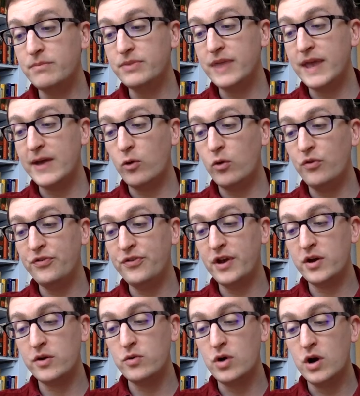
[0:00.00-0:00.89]
They
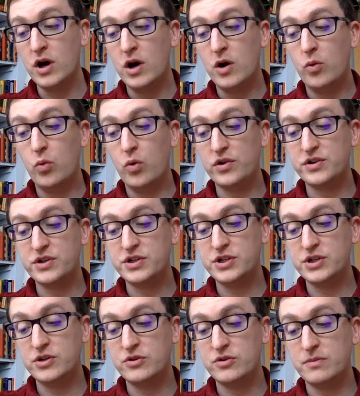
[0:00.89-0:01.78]
also want
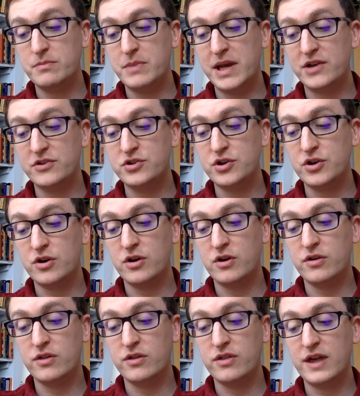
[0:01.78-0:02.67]
to make
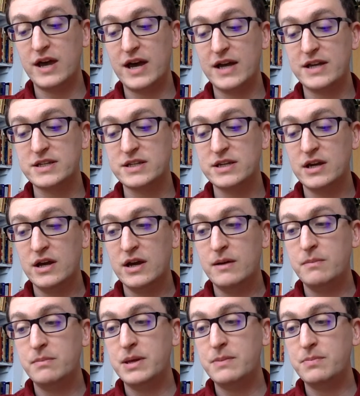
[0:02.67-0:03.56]
sure that
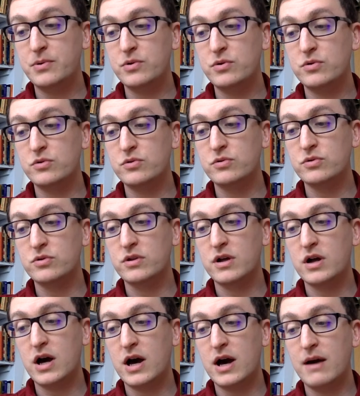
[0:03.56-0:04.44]
people
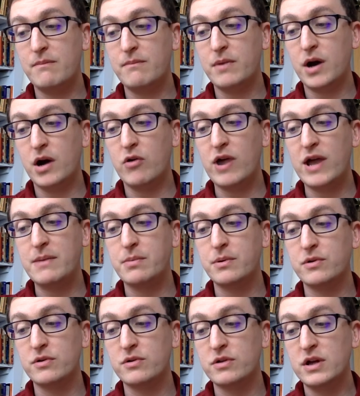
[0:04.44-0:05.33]
are
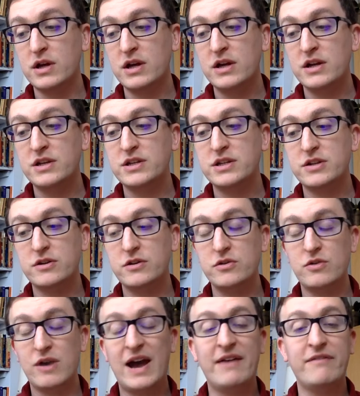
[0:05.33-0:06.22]
able
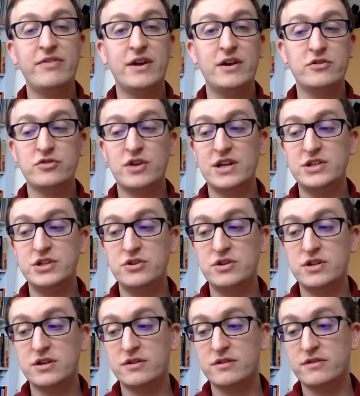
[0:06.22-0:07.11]
to have their trade
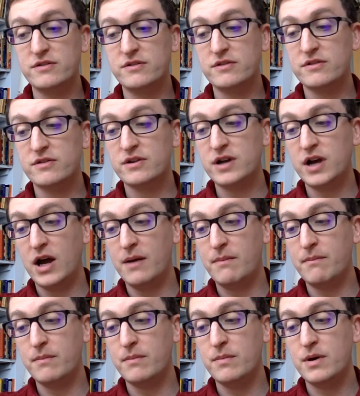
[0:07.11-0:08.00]
unions
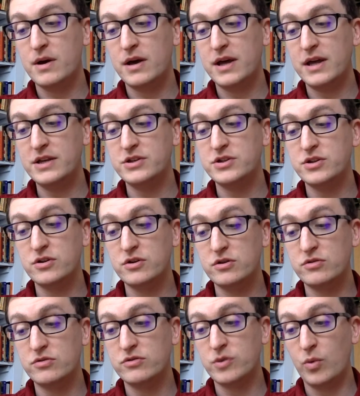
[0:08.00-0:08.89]
come
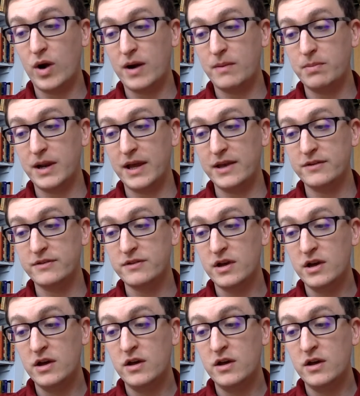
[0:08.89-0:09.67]
into the workplace.